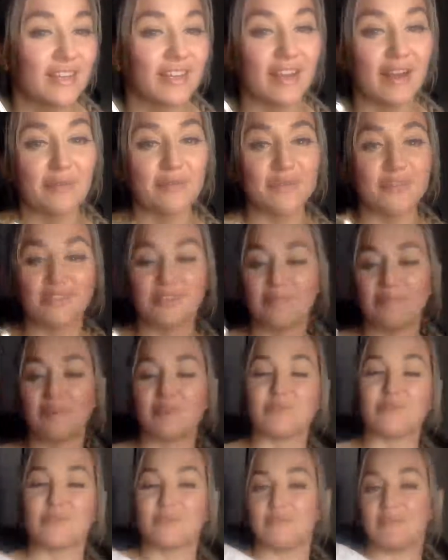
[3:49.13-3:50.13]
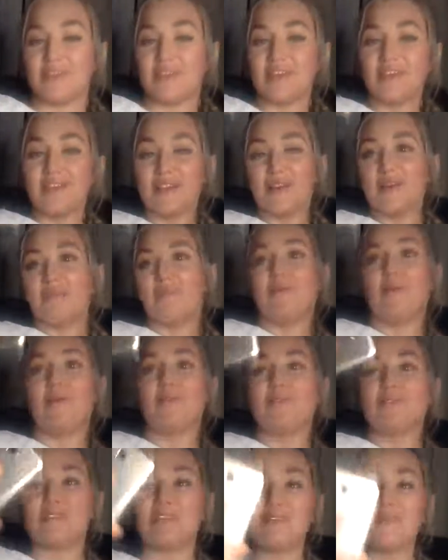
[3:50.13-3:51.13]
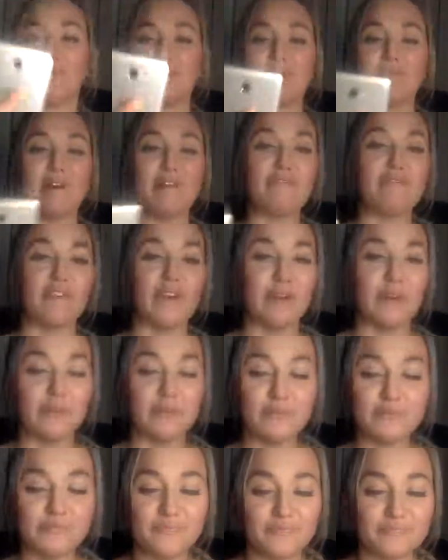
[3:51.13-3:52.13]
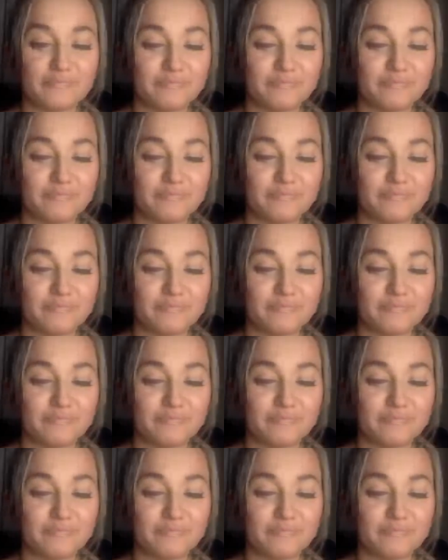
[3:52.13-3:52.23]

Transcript: And I was supposed to be posing with my phone.